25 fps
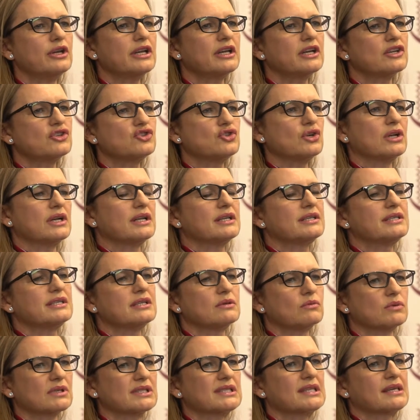agility
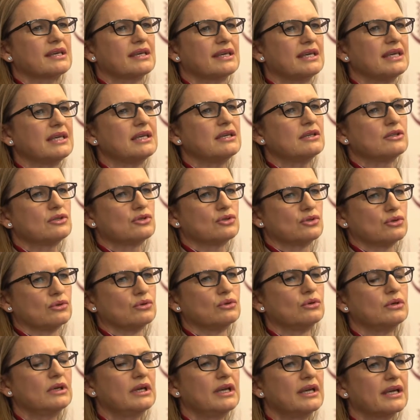was the key to
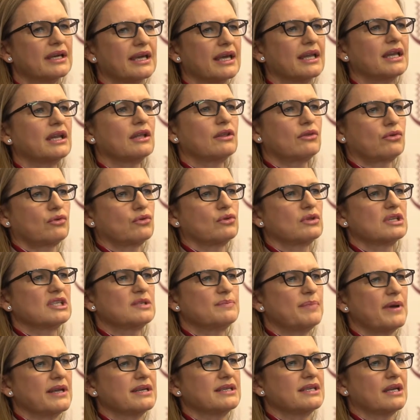getting through this
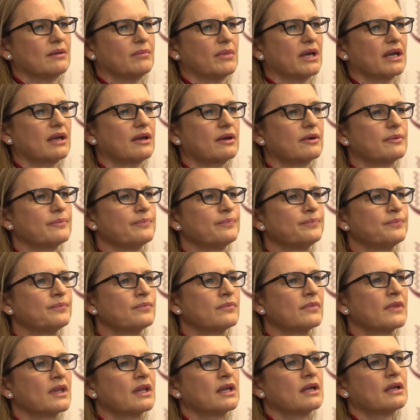pandemic.
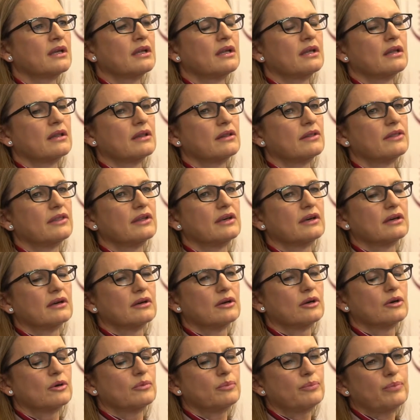
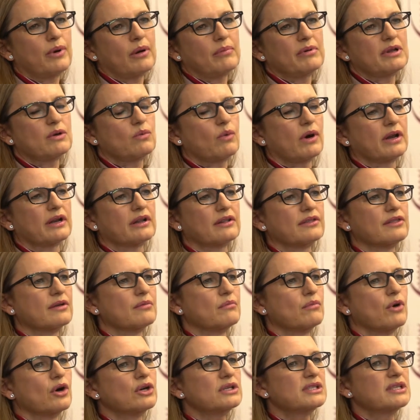Probably one of the
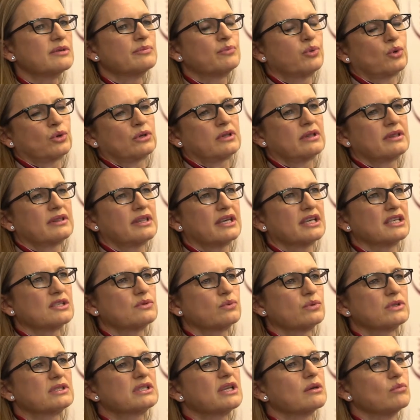most important things
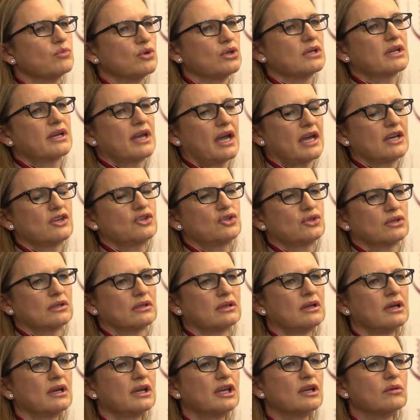was communication.
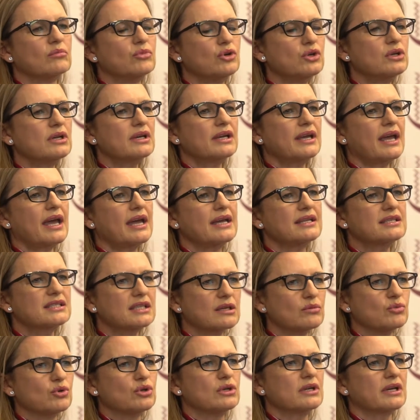Communicate,
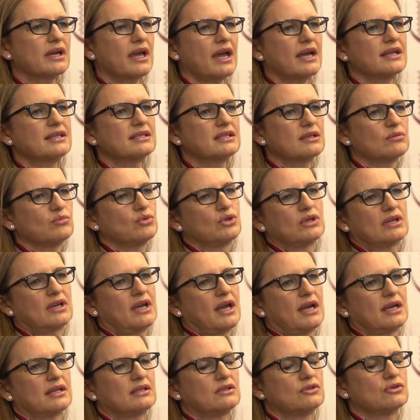communicate,
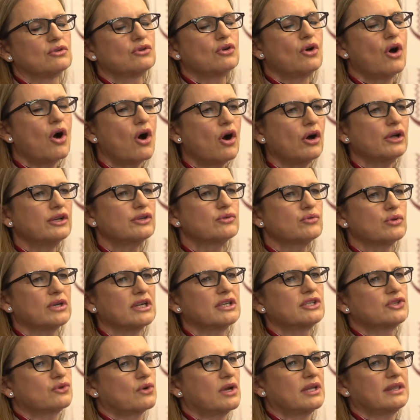communicate. You can't
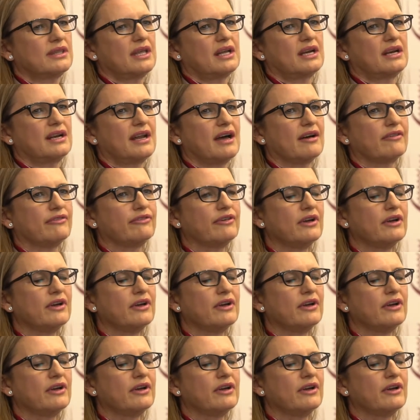reiterate that enough.